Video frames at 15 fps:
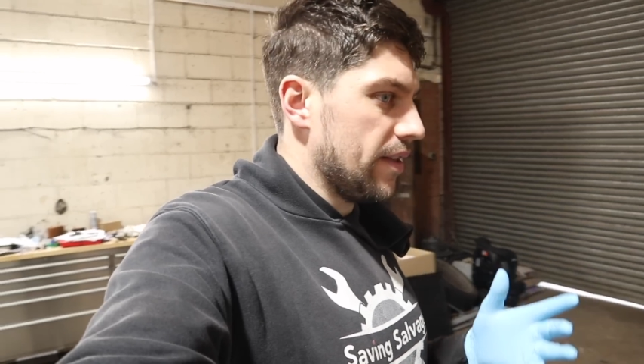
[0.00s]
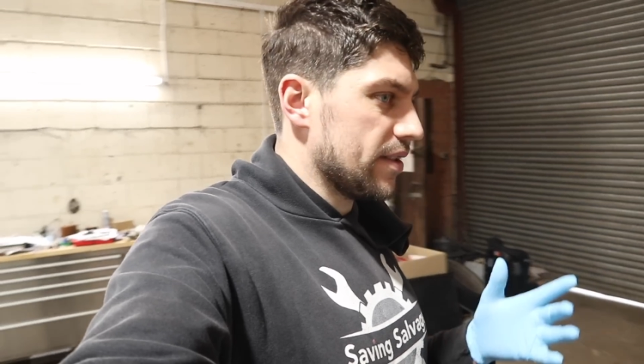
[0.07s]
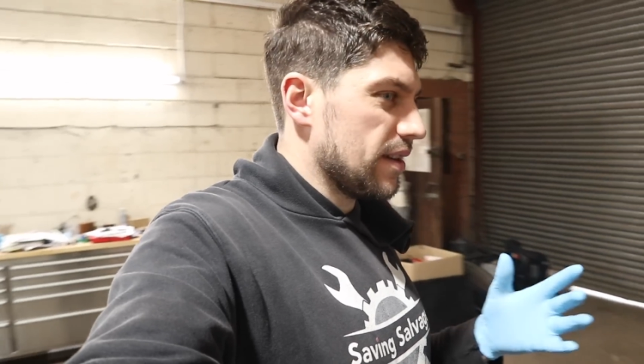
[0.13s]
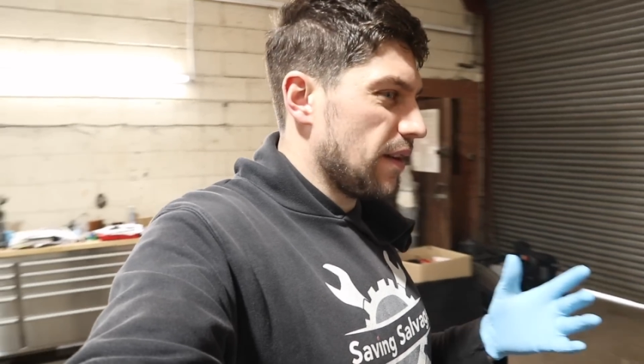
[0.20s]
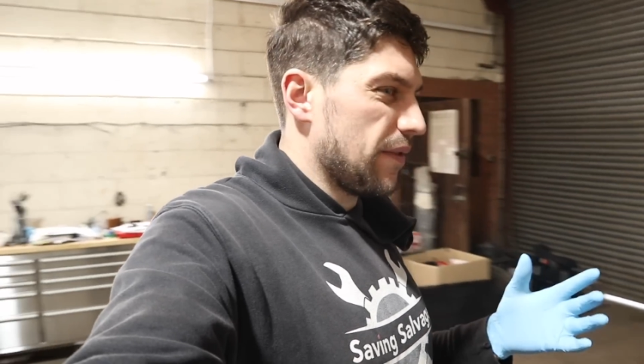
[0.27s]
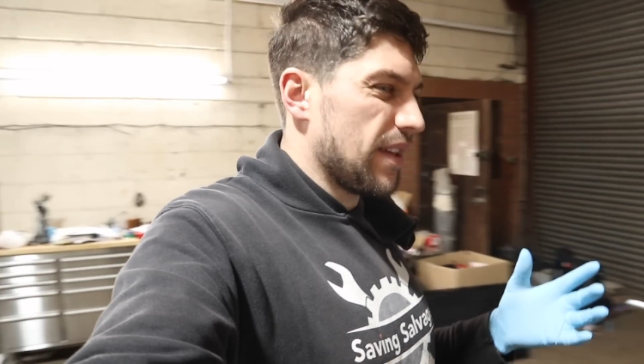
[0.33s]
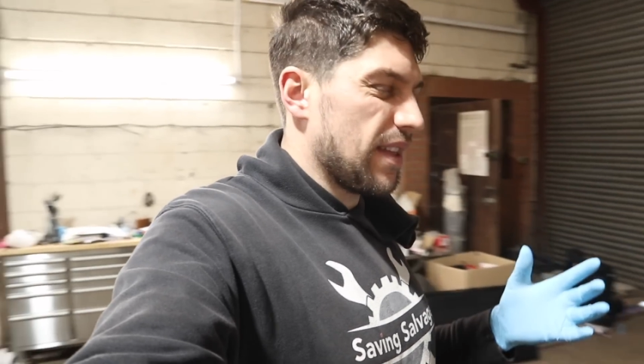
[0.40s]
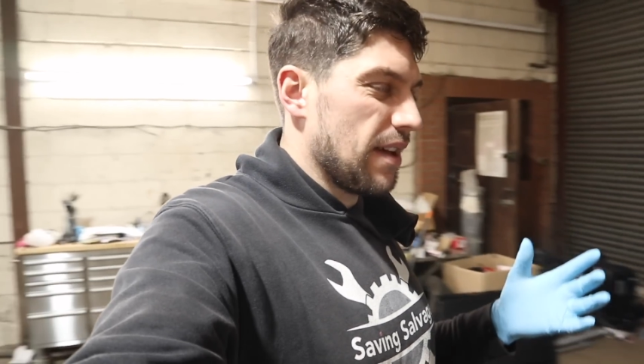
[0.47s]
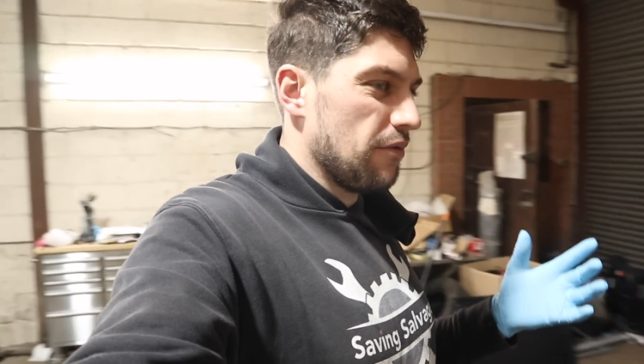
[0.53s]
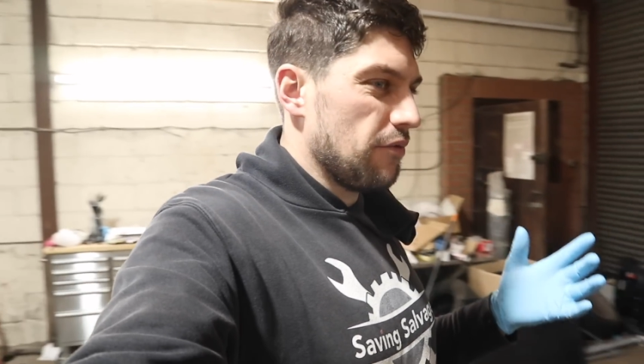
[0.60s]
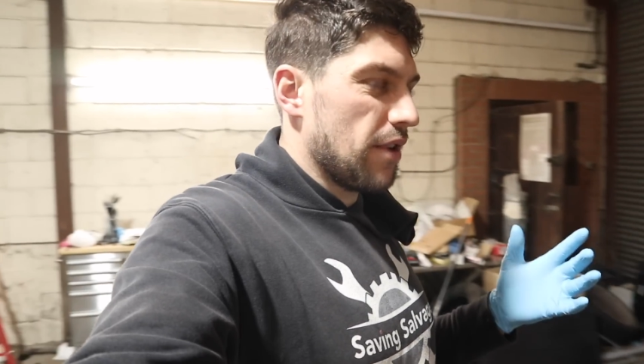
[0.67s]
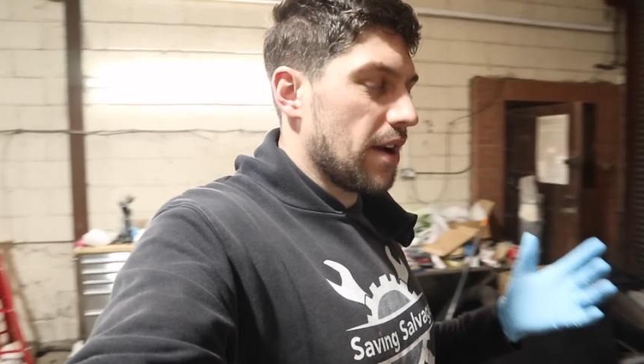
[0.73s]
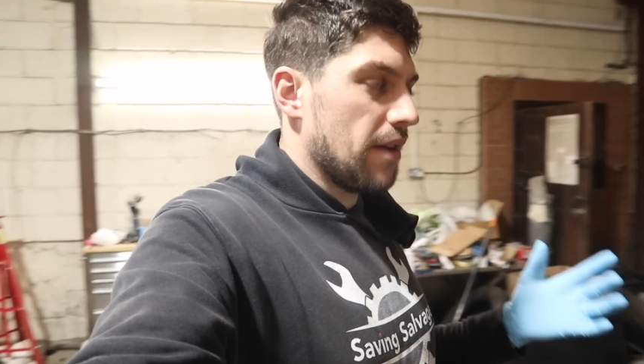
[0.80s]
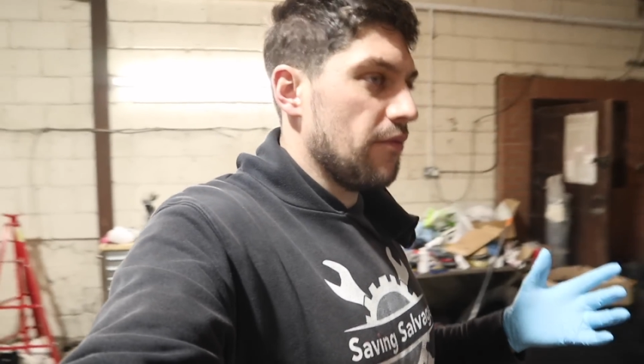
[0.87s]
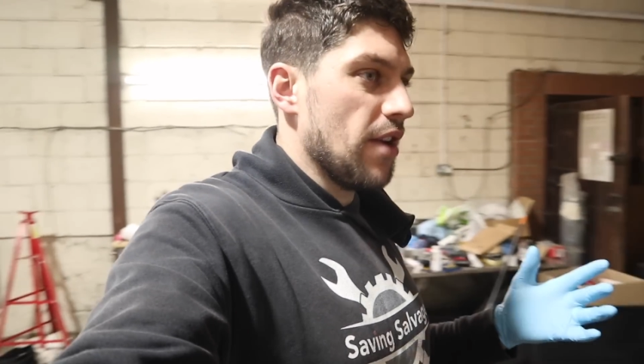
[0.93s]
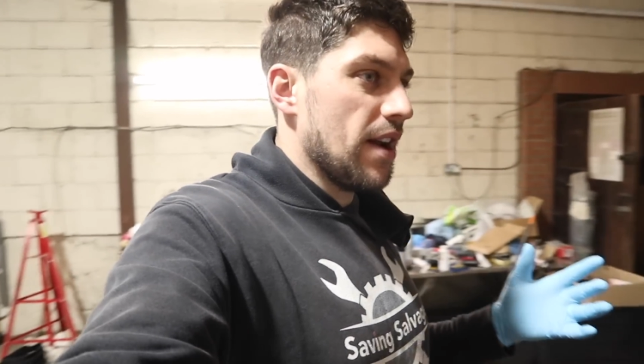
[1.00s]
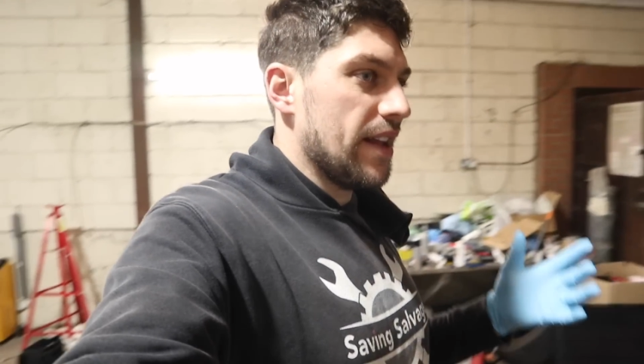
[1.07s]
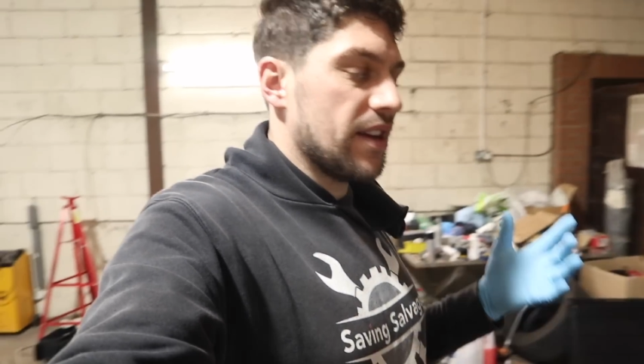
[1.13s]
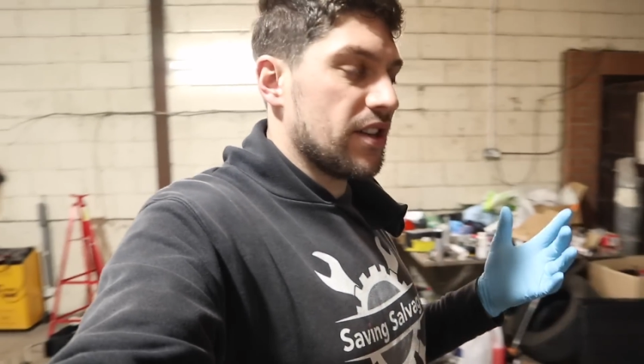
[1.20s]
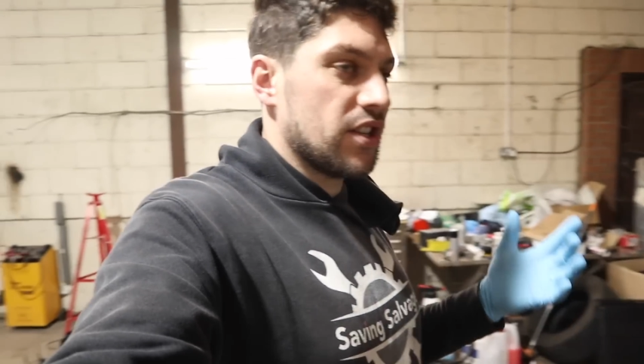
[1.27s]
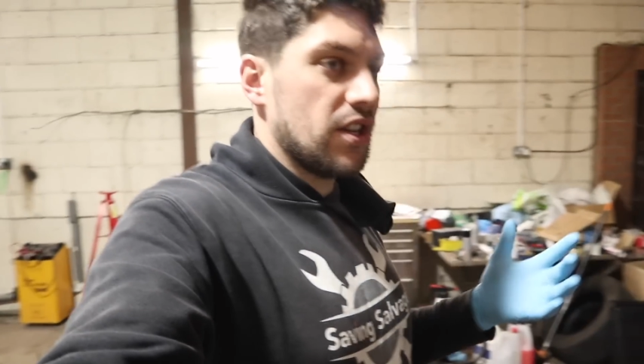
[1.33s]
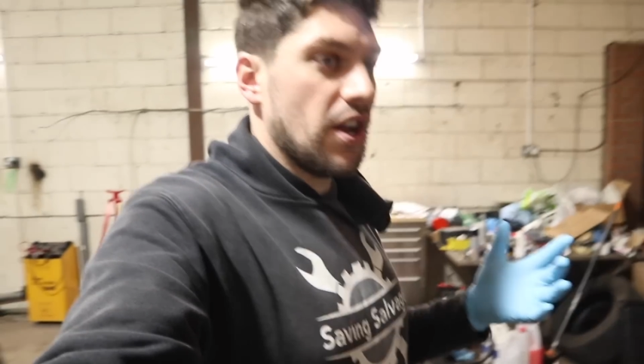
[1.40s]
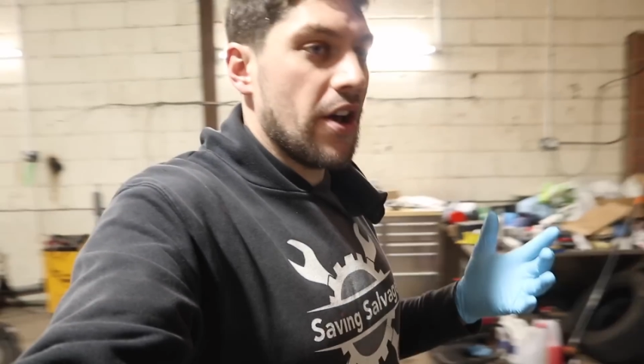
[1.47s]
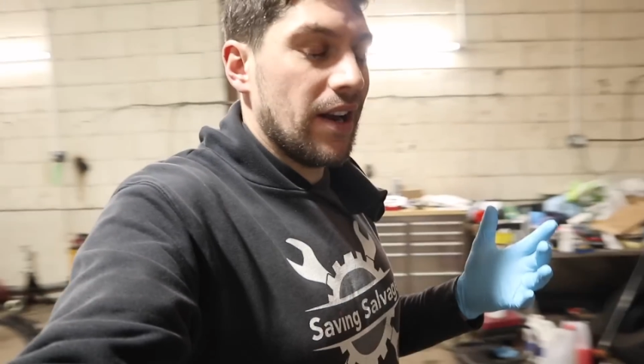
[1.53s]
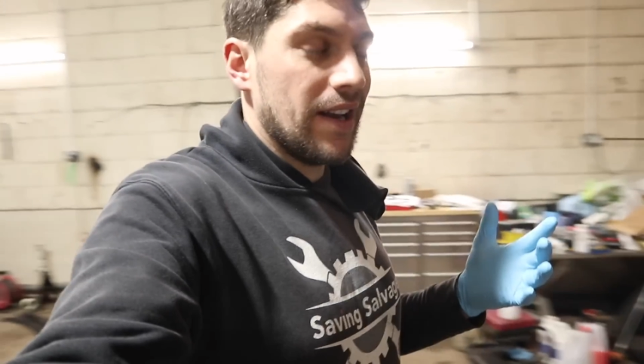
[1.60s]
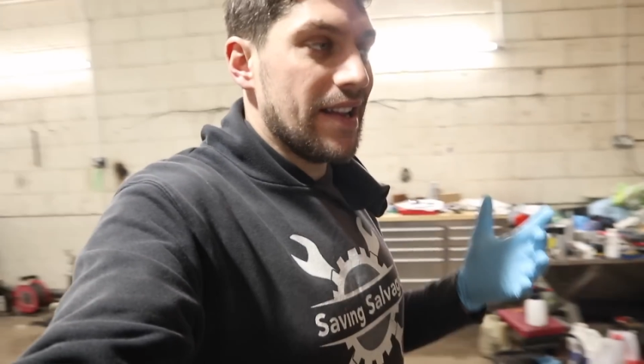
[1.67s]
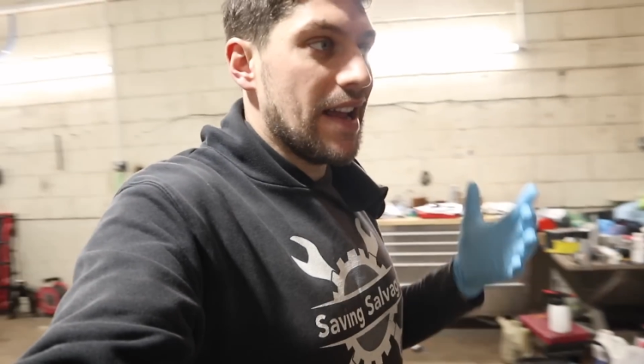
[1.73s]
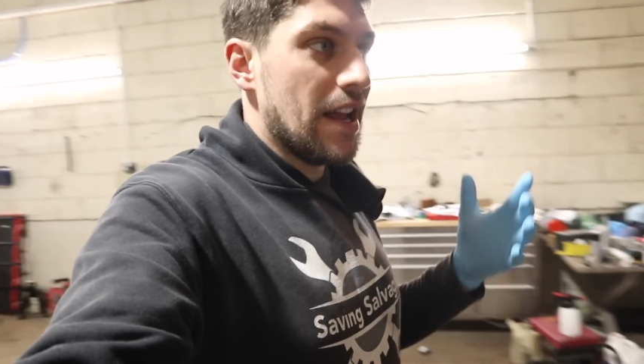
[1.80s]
There's nothing that can really externally